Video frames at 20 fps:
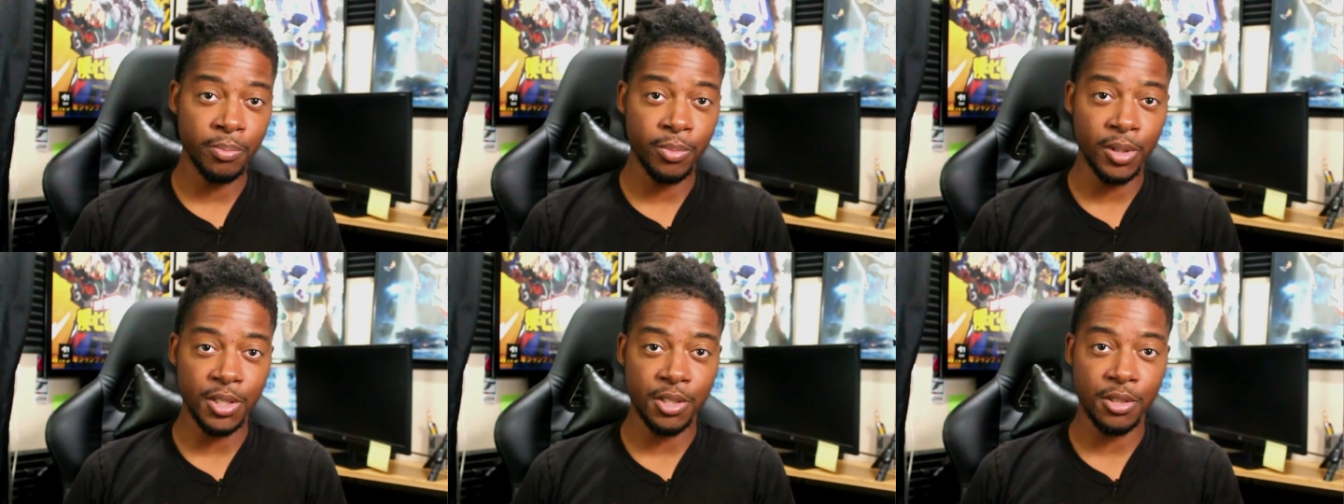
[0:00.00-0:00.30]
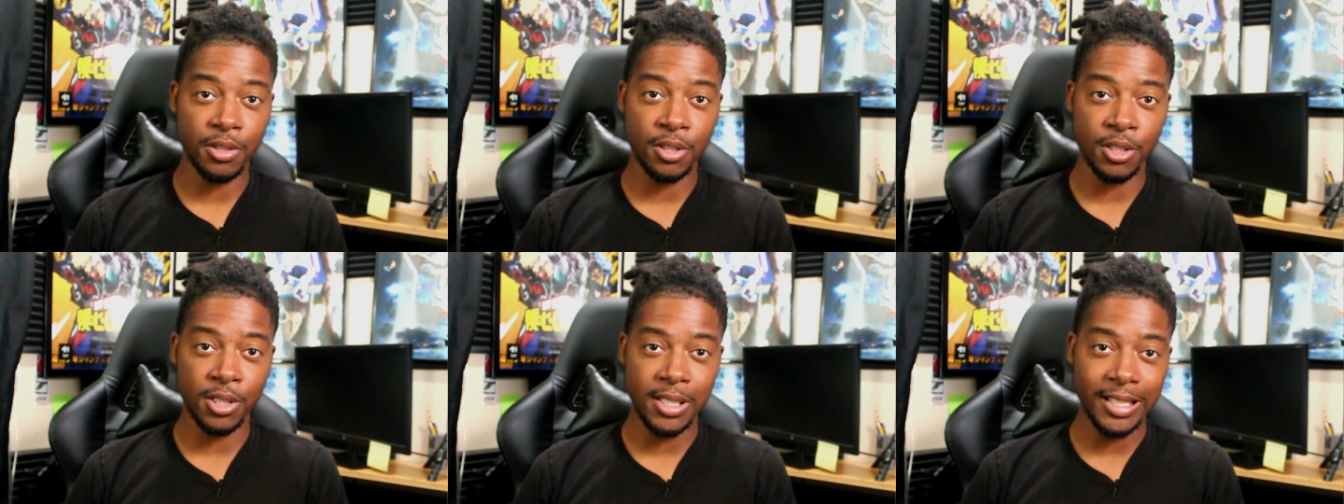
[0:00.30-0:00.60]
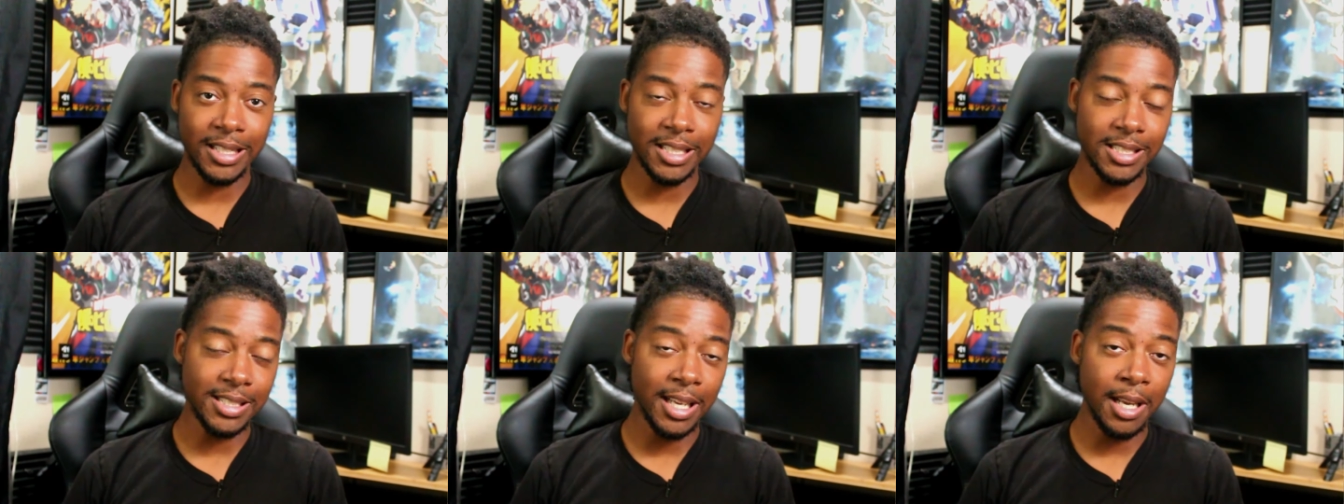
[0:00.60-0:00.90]
but you're
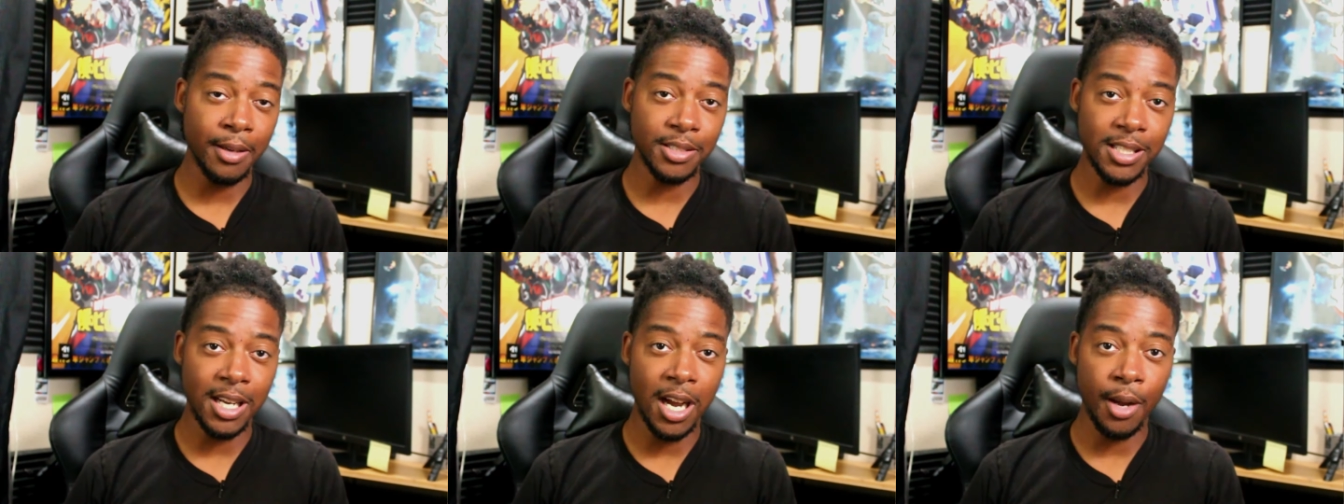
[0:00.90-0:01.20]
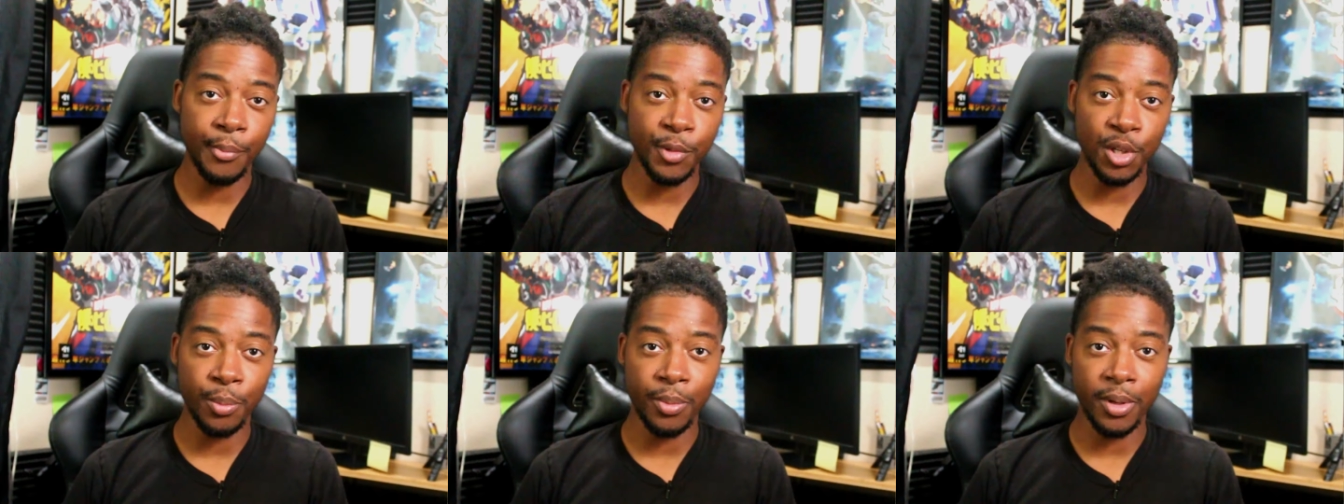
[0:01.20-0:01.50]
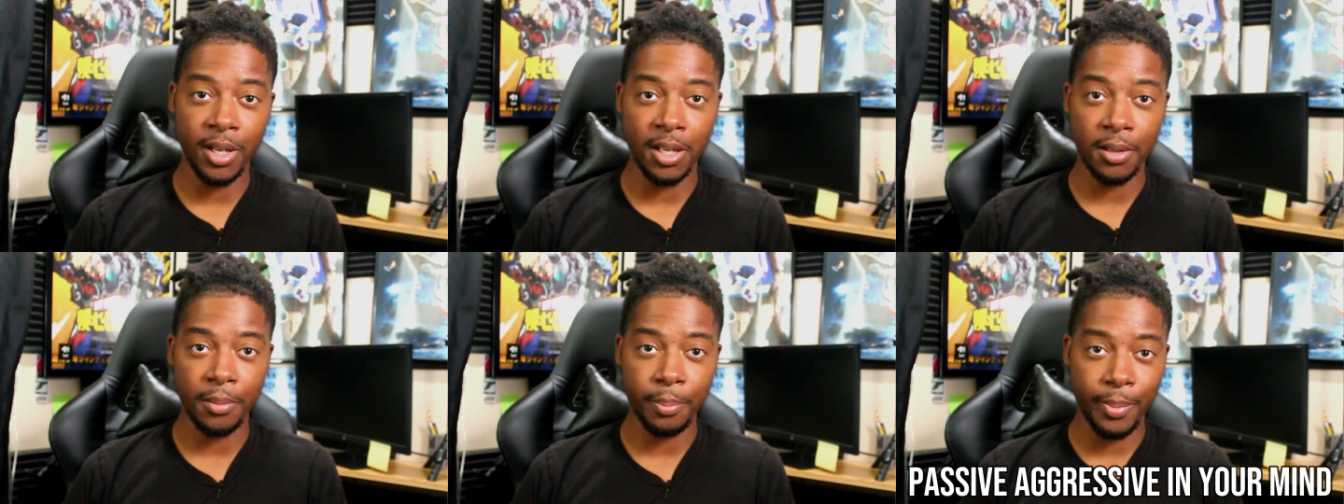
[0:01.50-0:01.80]
at the same time, you're
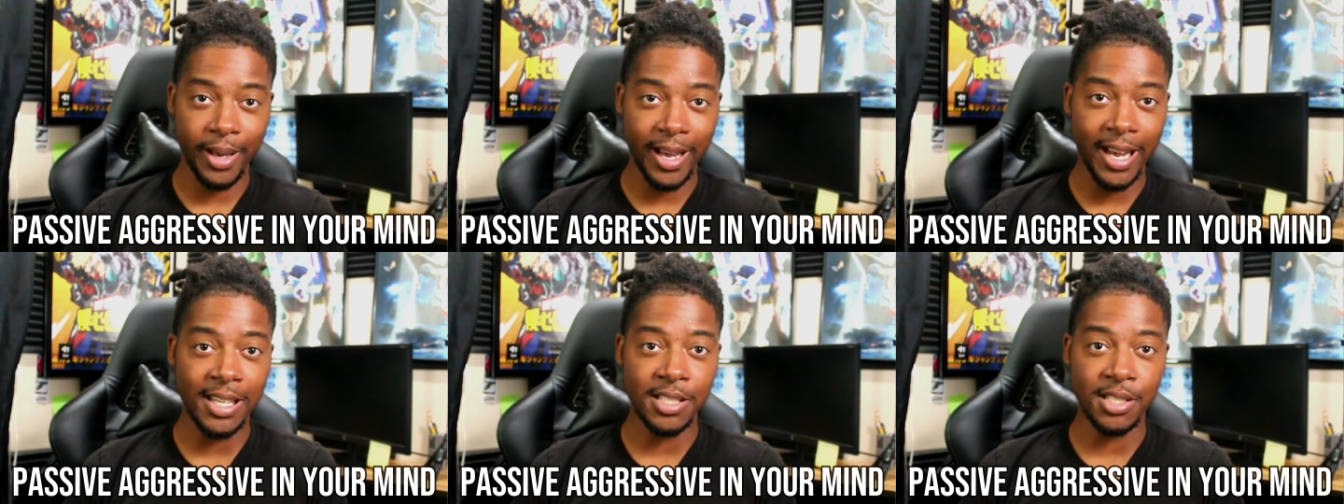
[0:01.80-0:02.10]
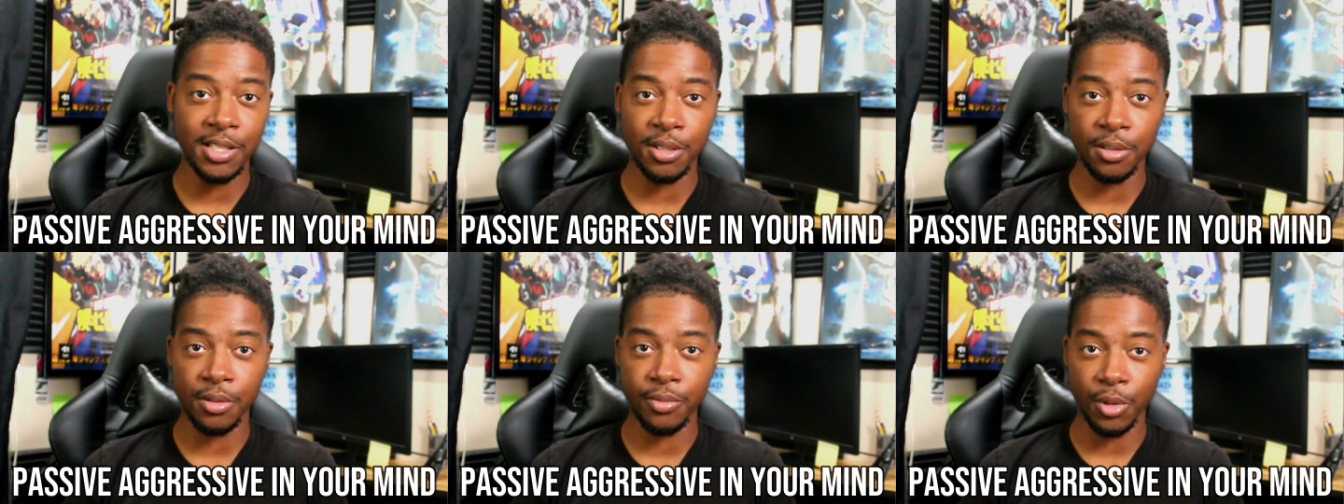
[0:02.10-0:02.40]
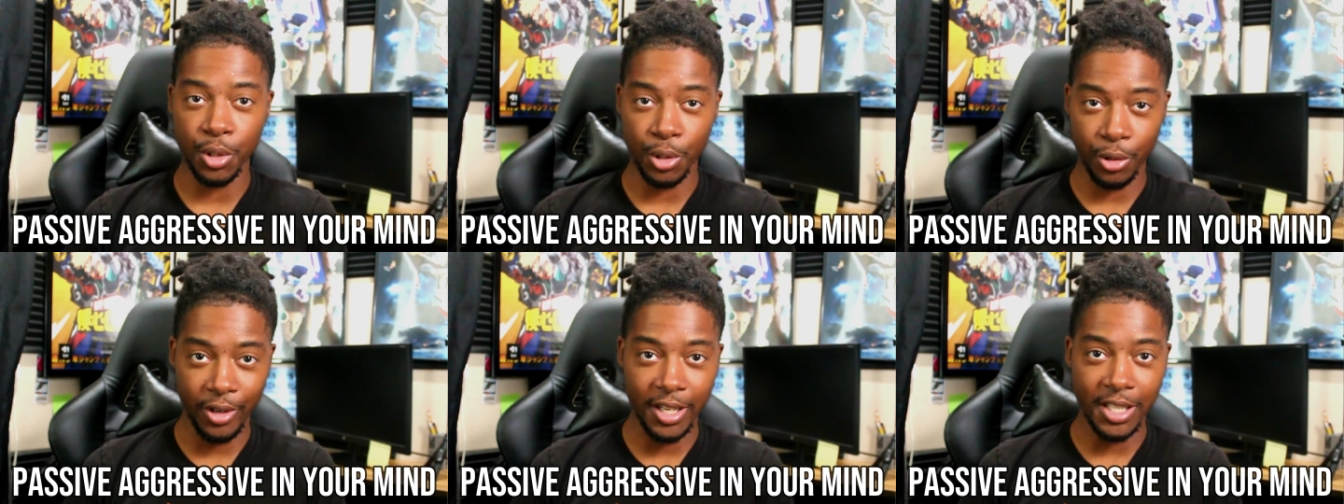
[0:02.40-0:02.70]
being passive
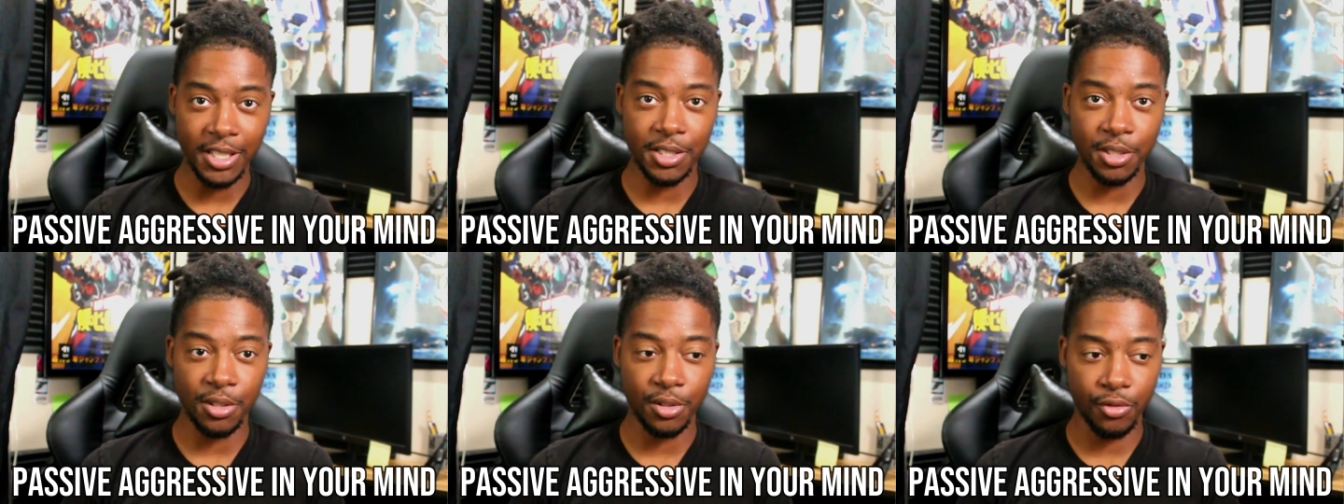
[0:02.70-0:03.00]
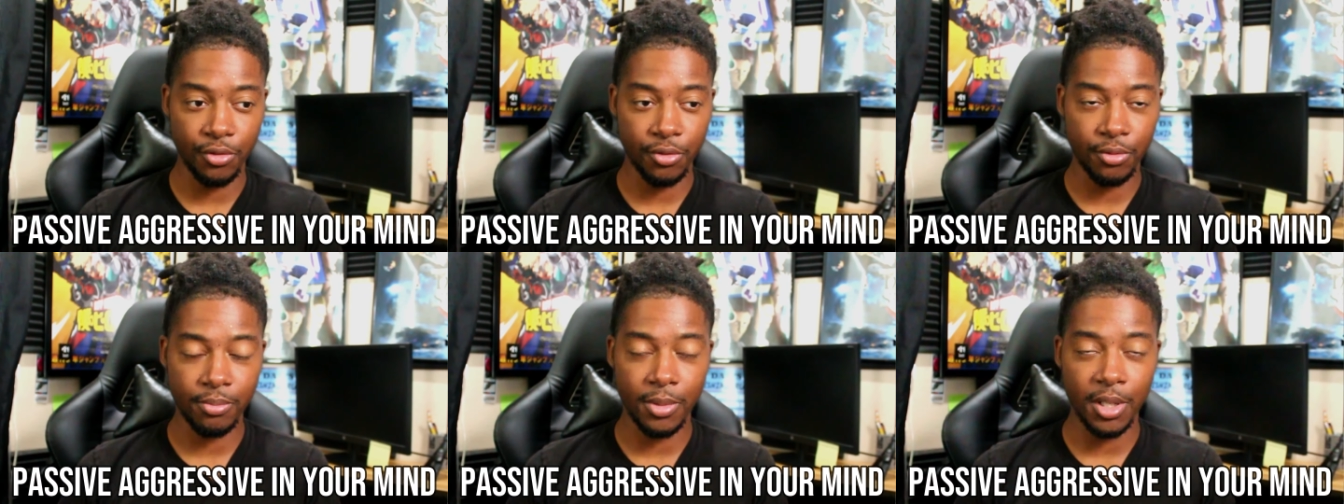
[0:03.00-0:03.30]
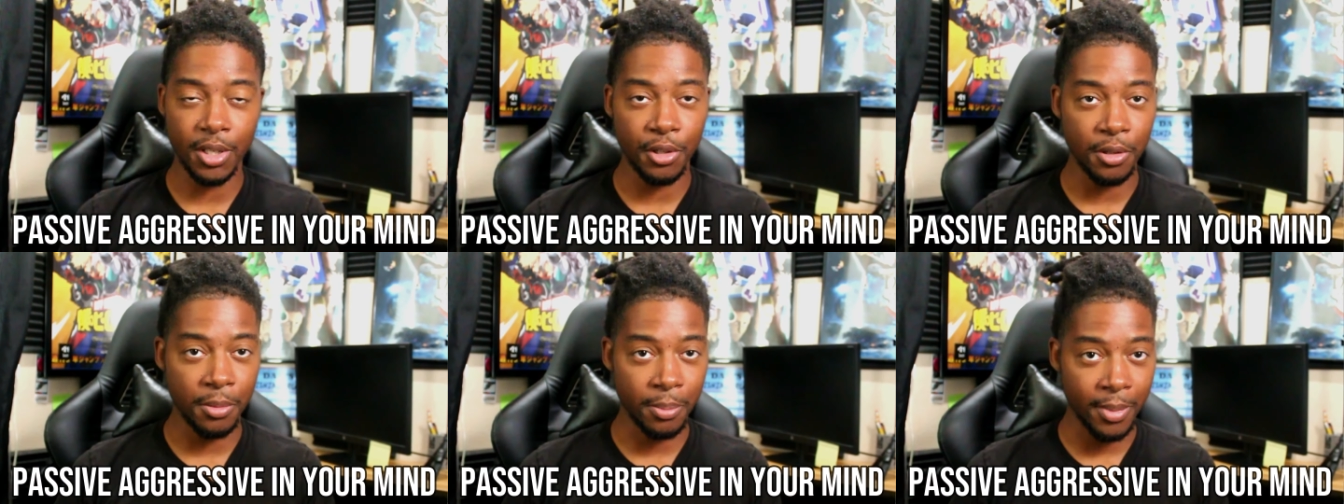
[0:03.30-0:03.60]
aggressive in your